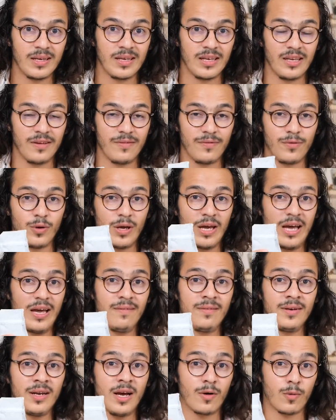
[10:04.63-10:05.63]
If you have
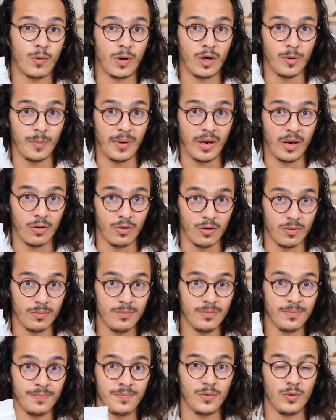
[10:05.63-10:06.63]
an aquarium at
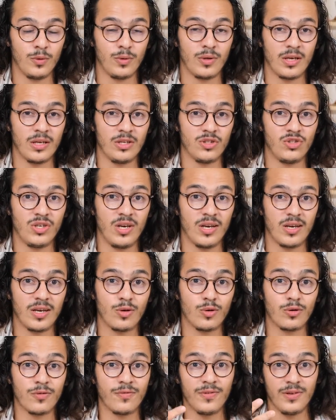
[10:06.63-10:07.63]
home, you can check
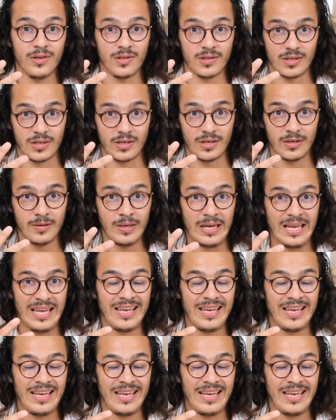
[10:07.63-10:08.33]
your filter.